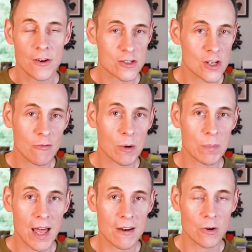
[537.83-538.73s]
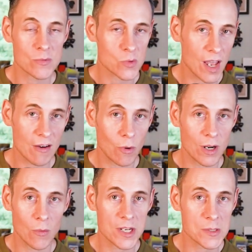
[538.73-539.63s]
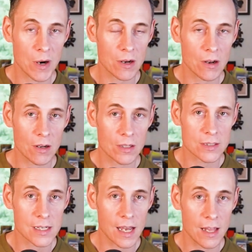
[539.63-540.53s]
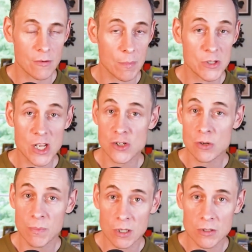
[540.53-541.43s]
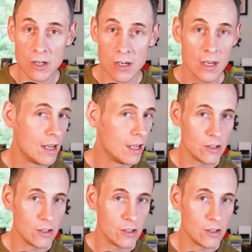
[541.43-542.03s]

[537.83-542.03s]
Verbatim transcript: there are software platforms we have one at whitespark called uh, the reputation builder